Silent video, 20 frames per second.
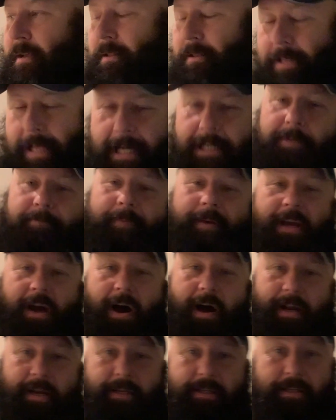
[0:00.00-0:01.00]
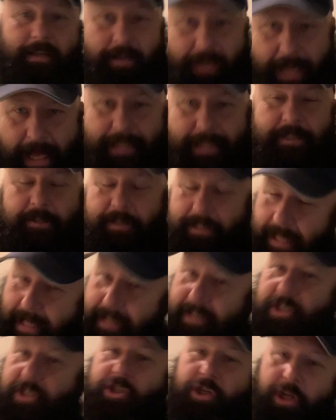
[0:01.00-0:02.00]
Let's be honest. Let's,
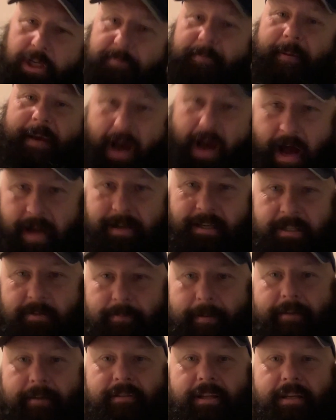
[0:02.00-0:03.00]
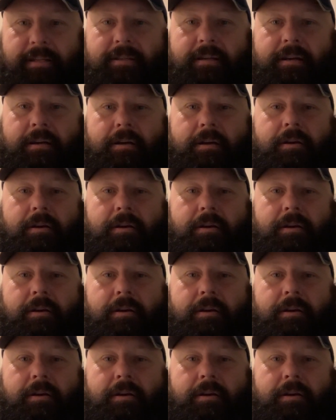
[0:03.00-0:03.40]
let's just be honest about this.